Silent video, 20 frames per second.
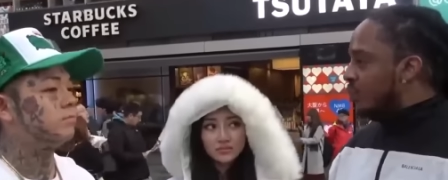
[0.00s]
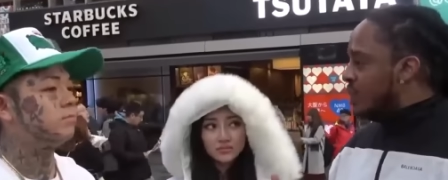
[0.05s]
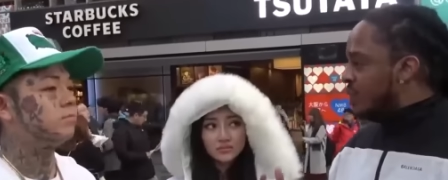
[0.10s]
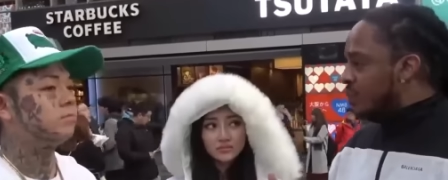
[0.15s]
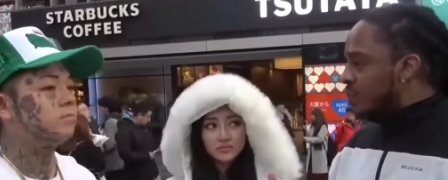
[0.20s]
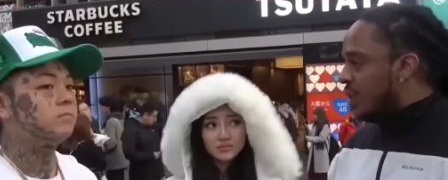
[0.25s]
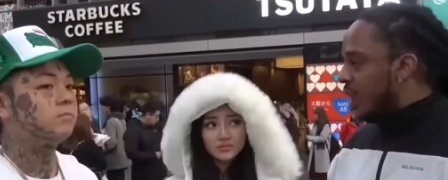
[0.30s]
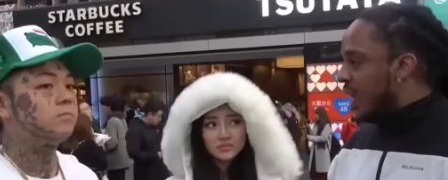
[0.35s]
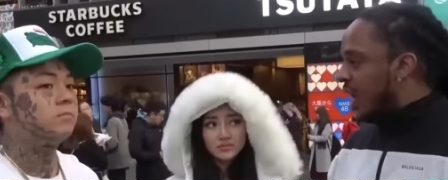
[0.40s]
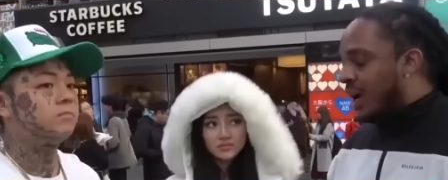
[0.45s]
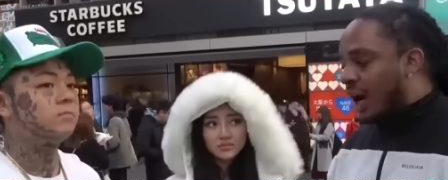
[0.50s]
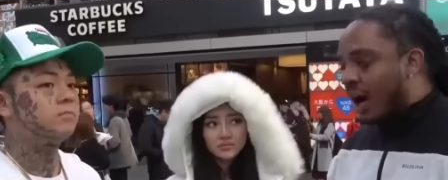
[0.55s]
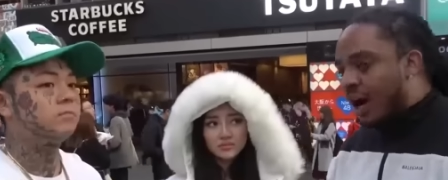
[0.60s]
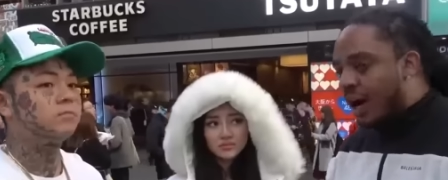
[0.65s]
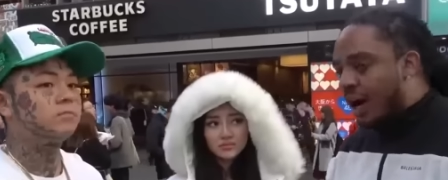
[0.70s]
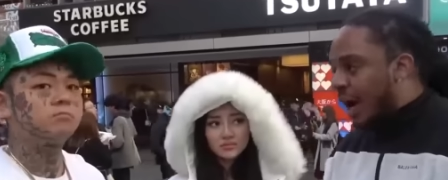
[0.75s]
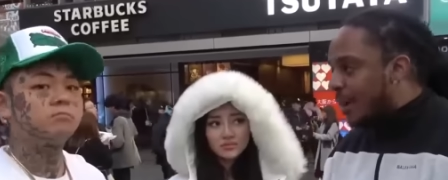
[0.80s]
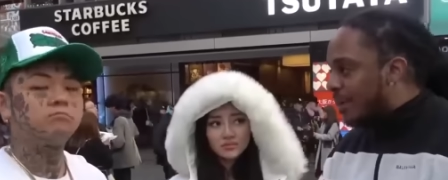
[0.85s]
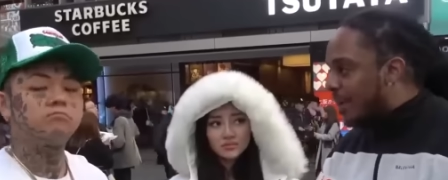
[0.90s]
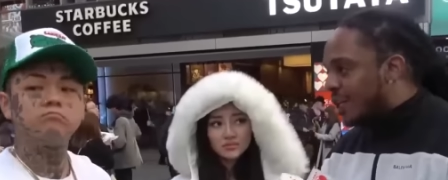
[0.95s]
Speaker 1: was you like, all right,
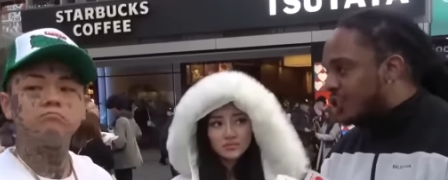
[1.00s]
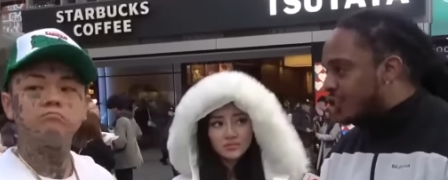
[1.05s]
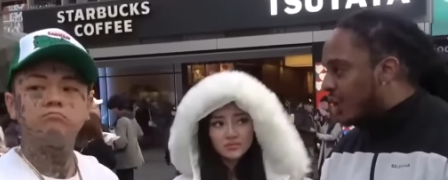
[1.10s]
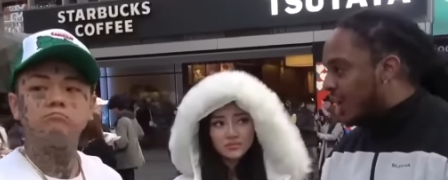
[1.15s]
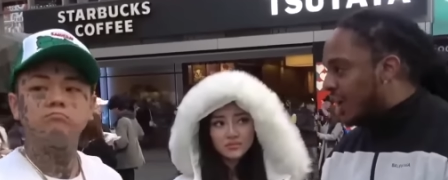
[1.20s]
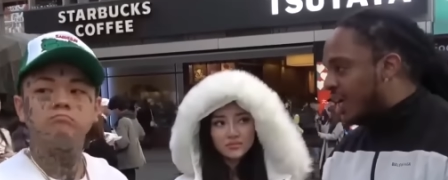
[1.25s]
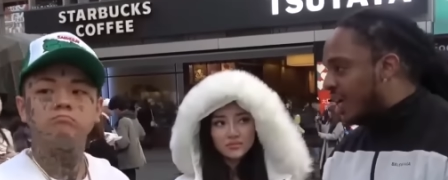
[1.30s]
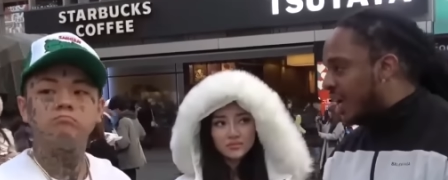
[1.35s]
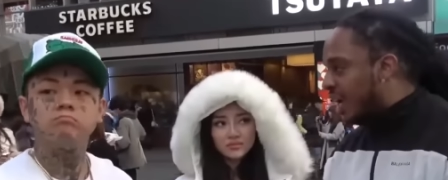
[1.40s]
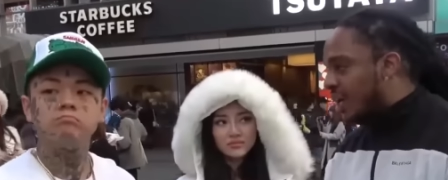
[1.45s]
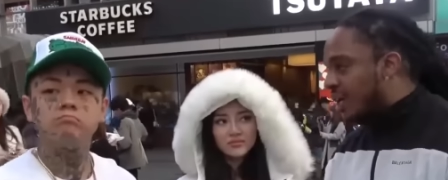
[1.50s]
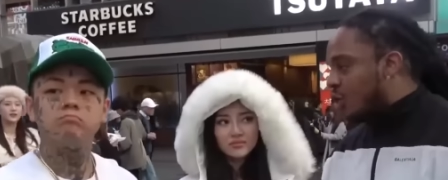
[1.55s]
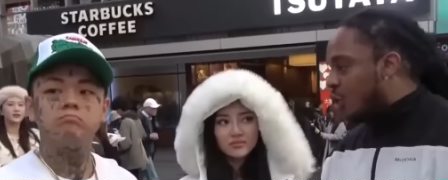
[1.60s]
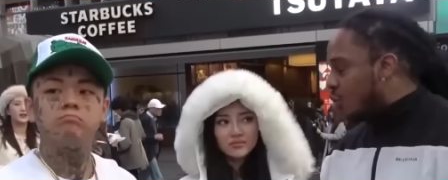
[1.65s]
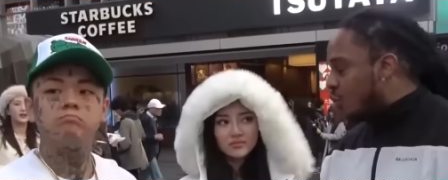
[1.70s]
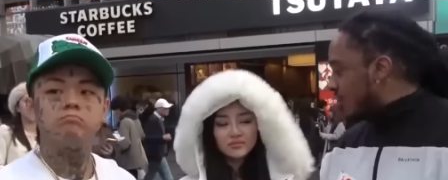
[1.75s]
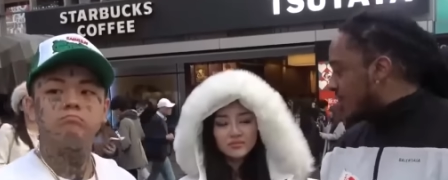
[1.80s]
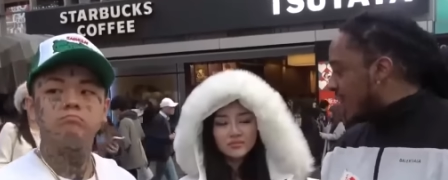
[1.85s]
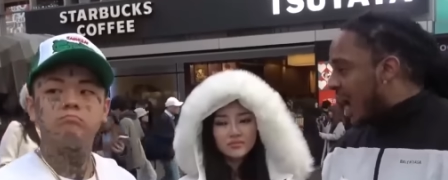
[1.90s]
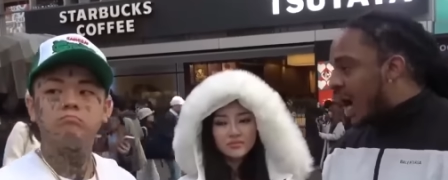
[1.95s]
I'm not trying to get no
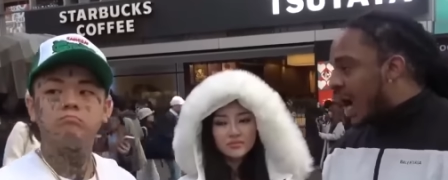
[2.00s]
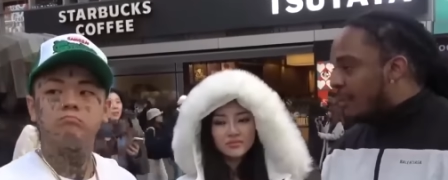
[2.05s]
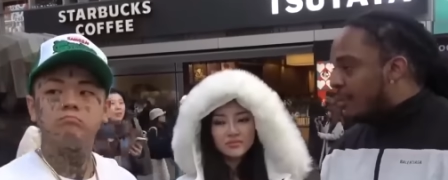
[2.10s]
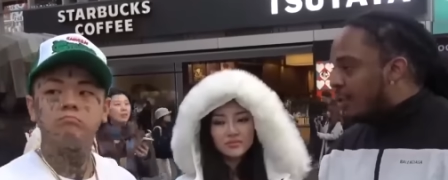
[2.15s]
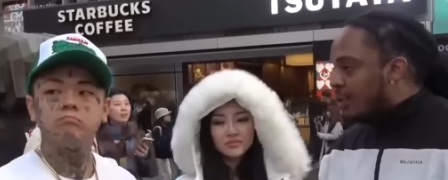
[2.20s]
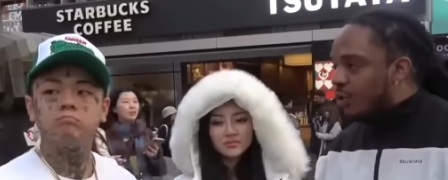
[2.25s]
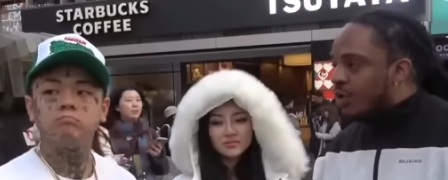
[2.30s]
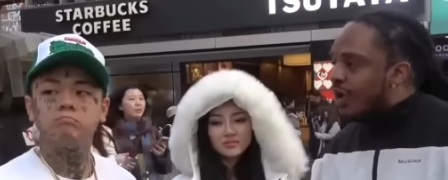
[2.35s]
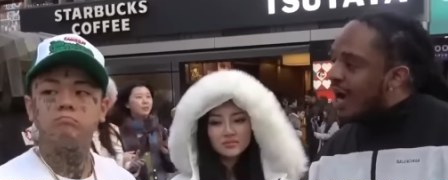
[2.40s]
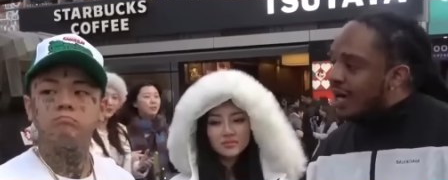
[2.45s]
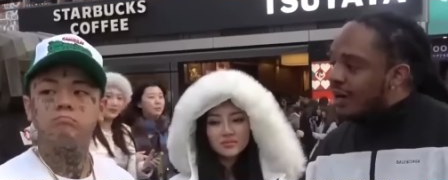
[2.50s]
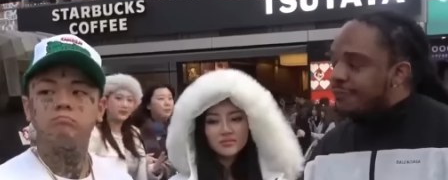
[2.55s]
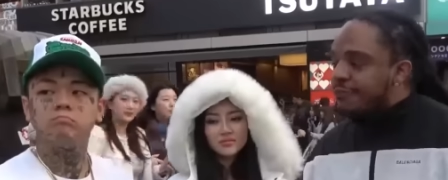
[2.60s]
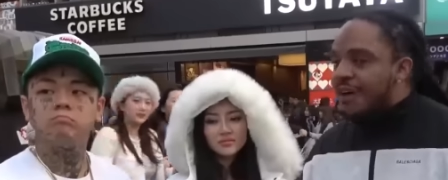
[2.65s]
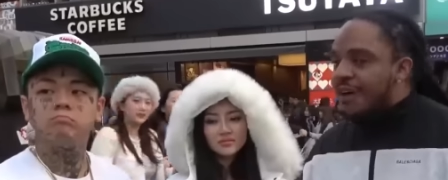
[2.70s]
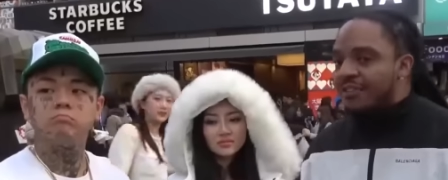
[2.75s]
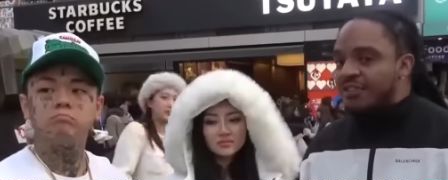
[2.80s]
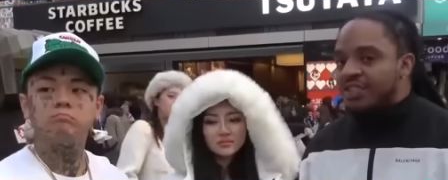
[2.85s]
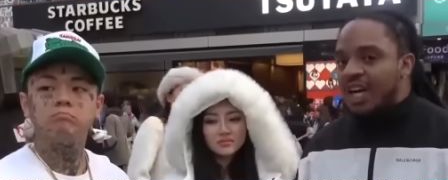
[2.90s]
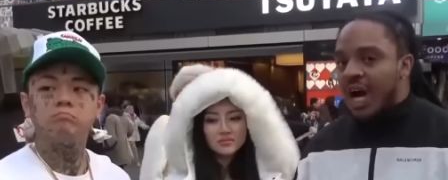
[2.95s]
job or no nine to
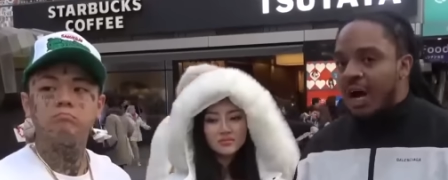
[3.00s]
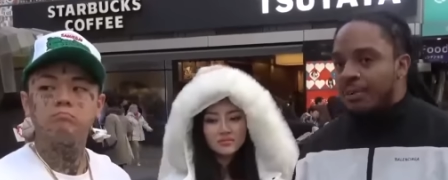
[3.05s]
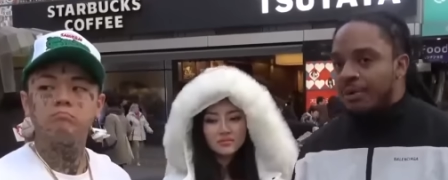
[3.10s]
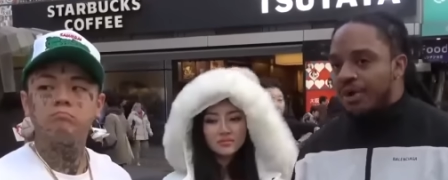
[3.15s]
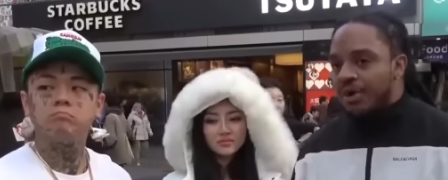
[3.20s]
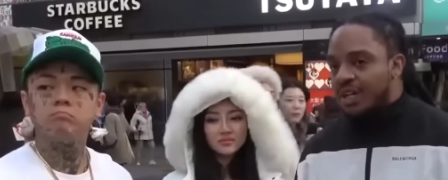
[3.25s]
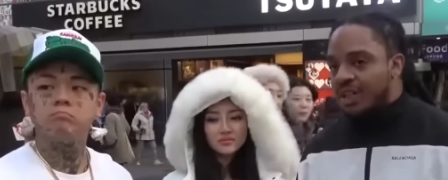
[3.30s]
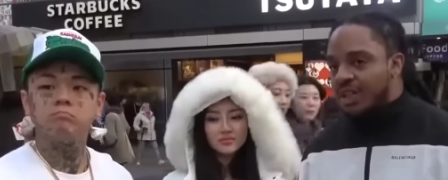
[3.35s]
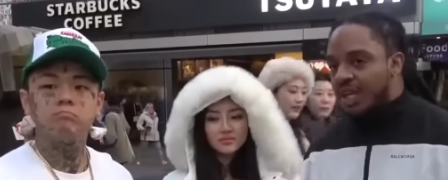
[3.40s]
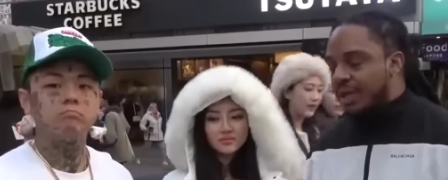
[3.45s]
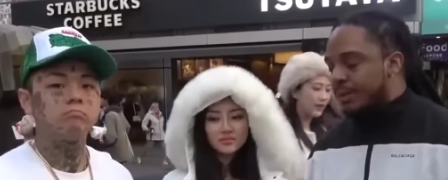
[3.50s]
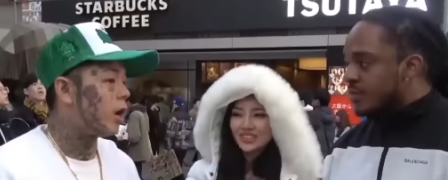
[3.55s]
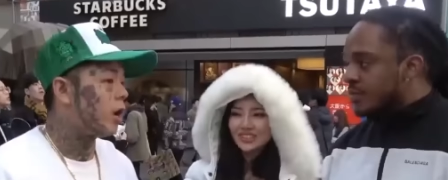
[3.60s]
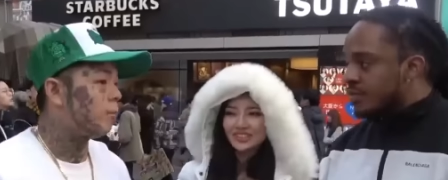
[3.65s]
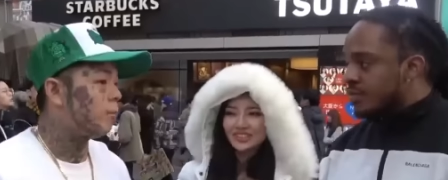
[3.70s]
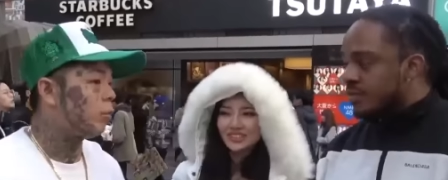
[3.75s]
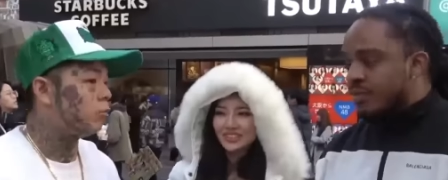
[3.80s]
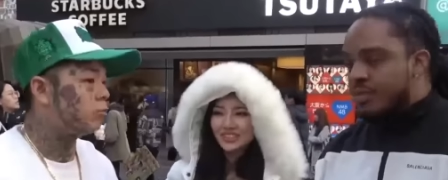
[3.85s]
five job or anything? Eh,